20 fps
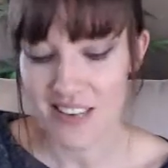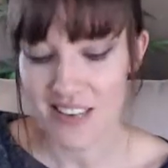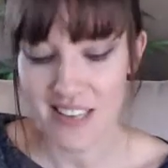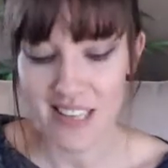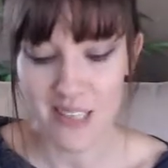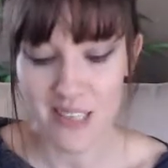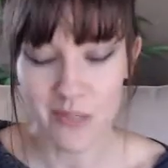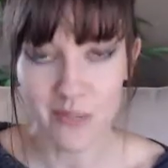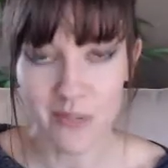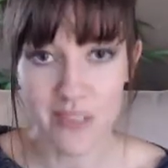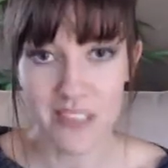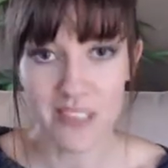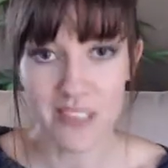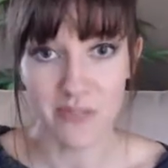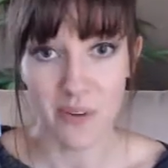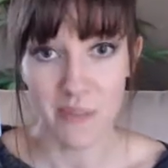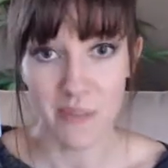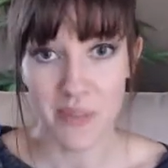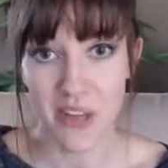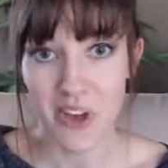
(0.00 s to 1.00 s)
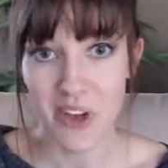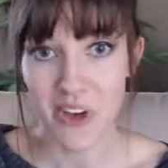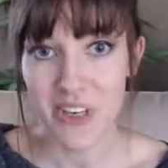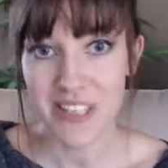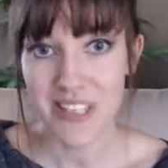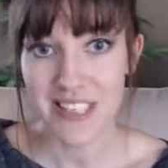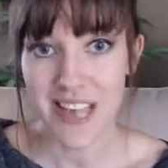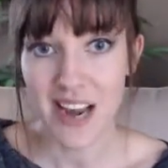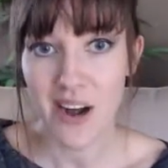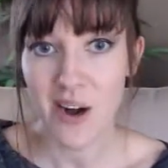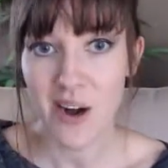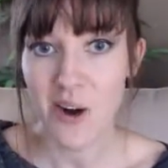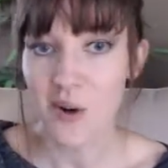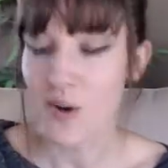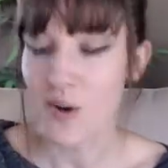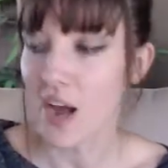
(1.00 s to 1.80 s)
This was from the Good Tarot.